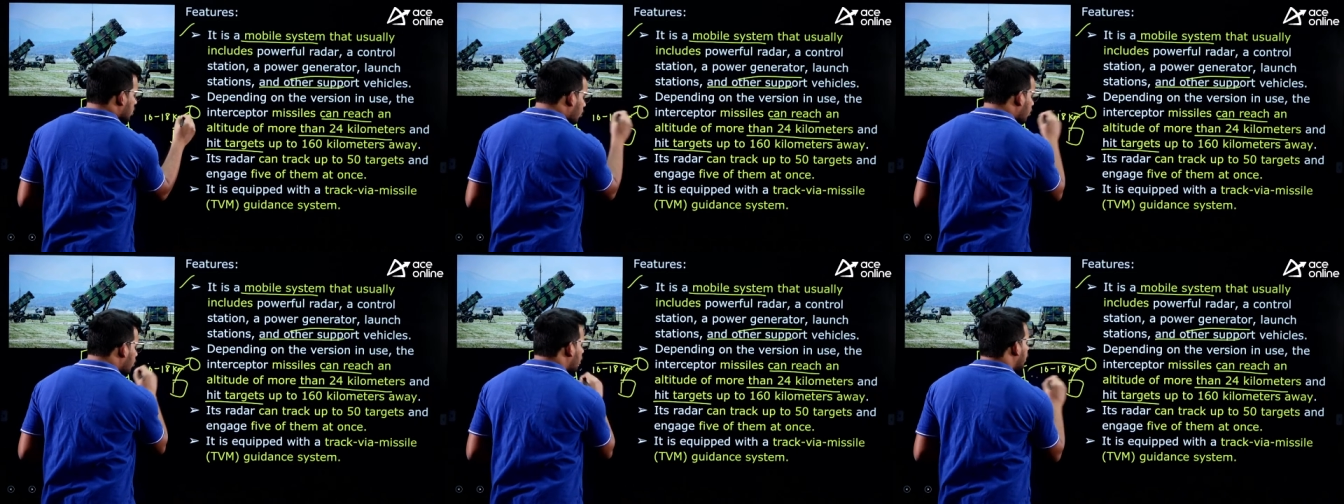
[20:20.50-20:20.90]

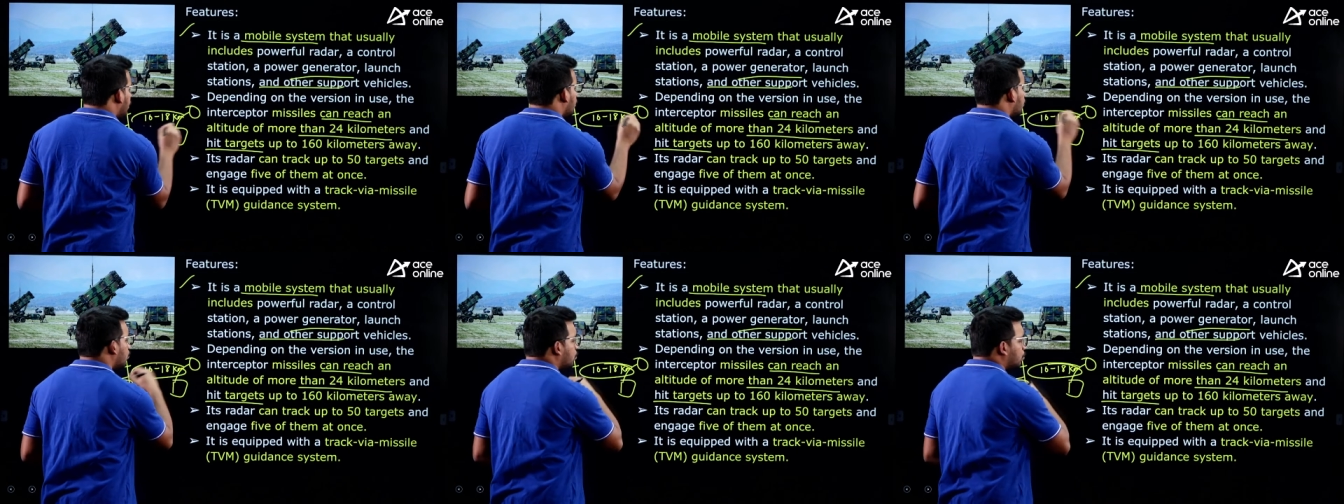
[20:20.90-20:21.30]
how you need
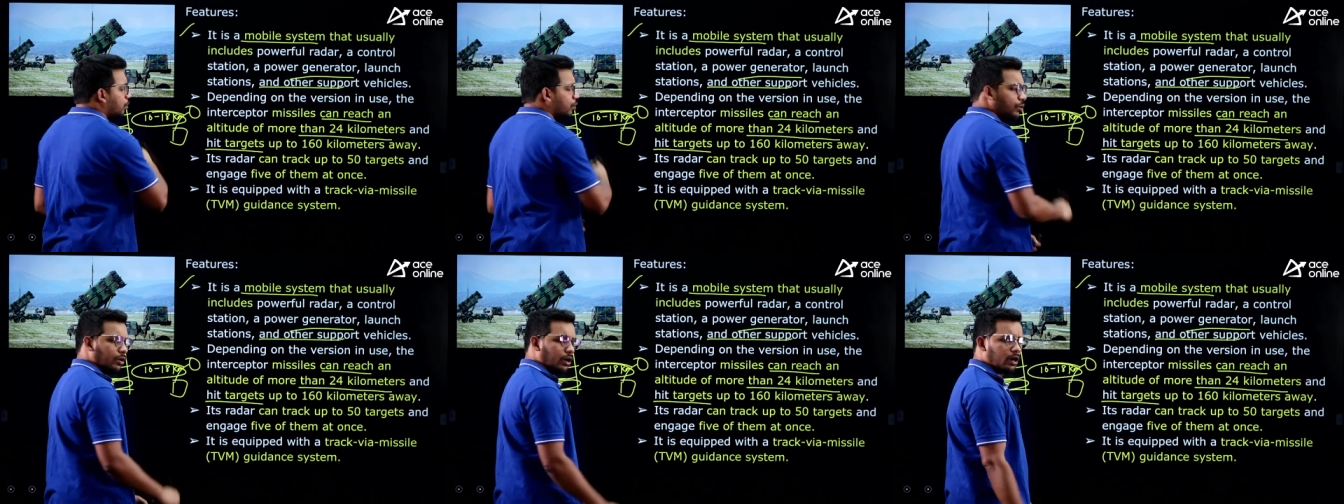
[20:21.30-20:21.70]

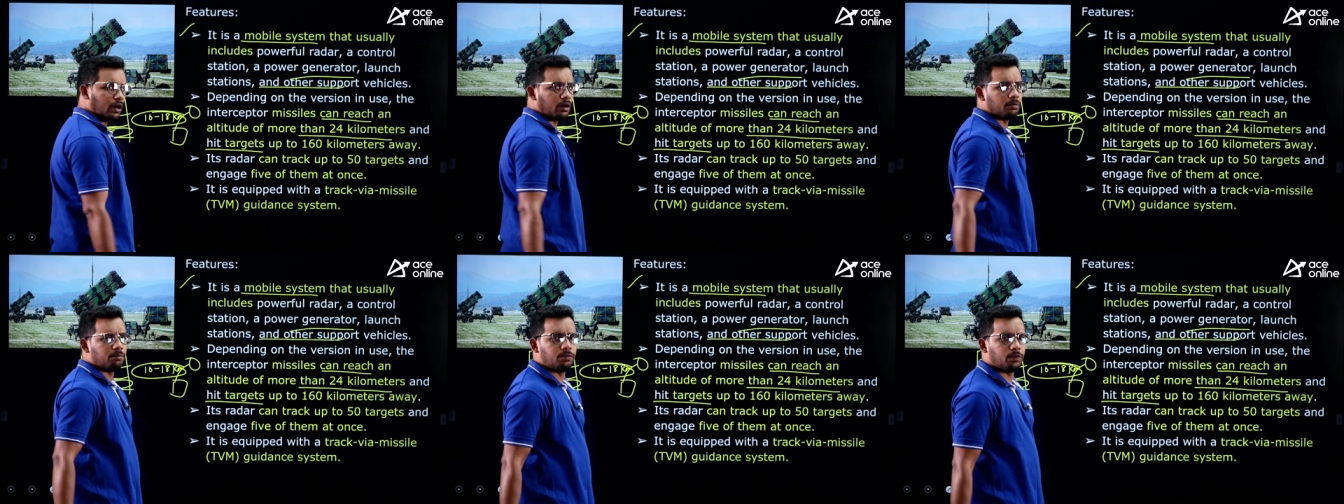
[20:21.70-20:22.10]
to,
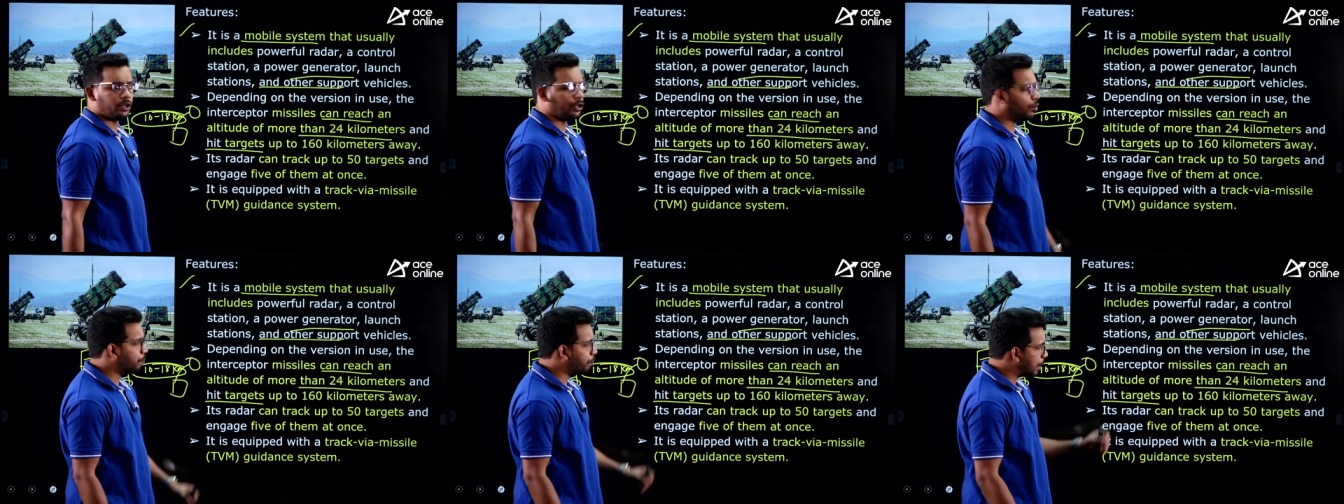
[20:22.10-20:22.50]
uh, you
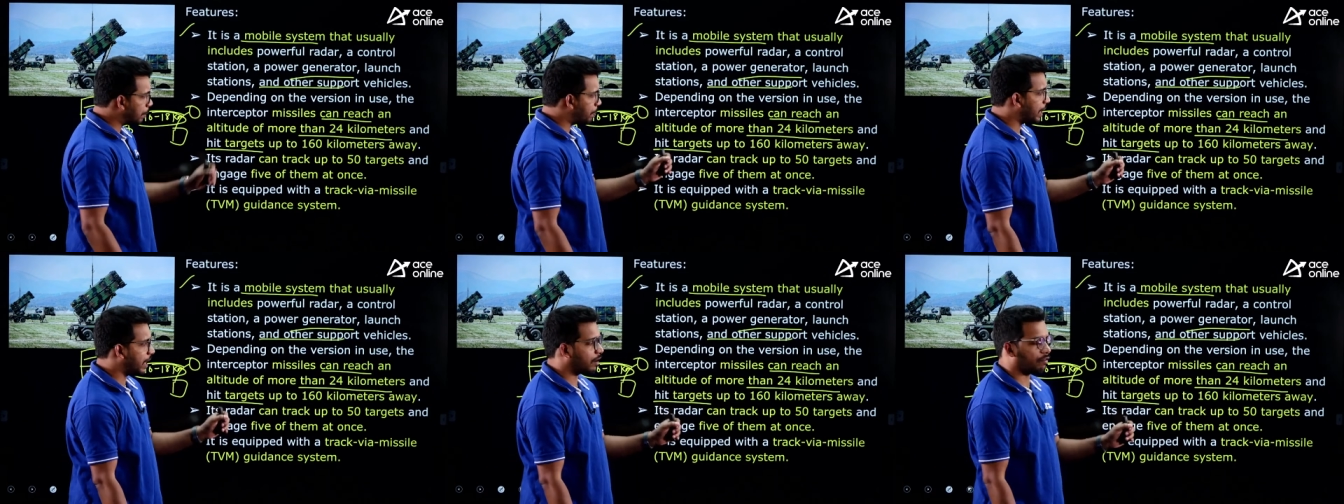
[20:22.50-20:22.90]
know,
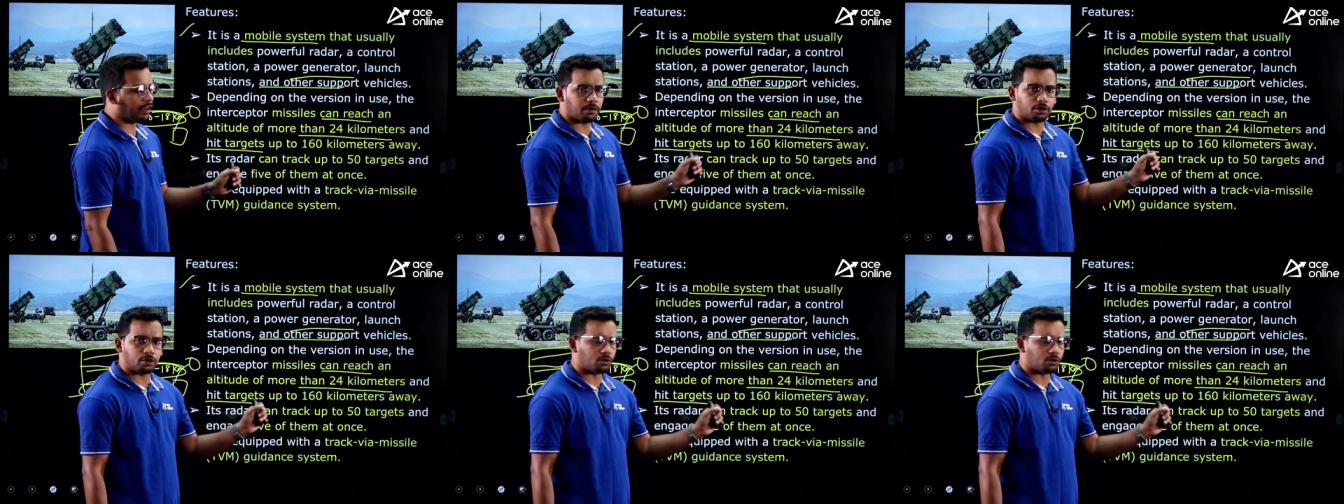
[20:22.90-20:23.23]
prepare. Whenever